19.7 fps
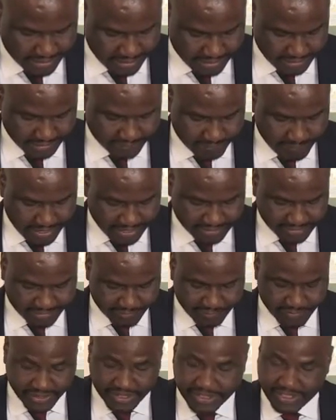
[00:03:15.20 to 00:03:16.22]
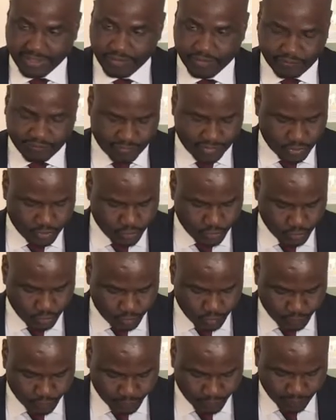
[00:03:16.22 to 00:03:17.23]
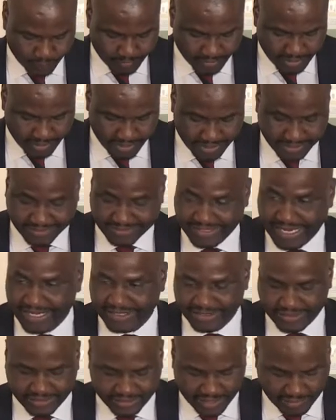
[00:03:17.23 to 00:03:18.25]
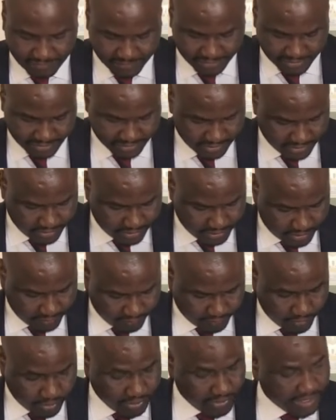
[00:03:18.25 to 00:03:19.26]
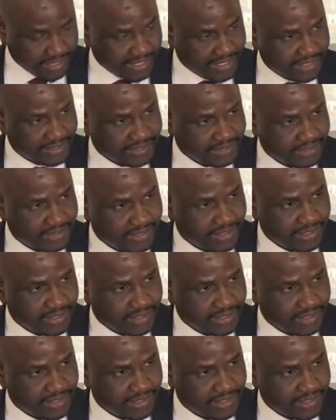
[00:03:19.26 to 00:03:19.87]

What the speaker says: and it marks the beginning of a new, exciting chapter for our cricket,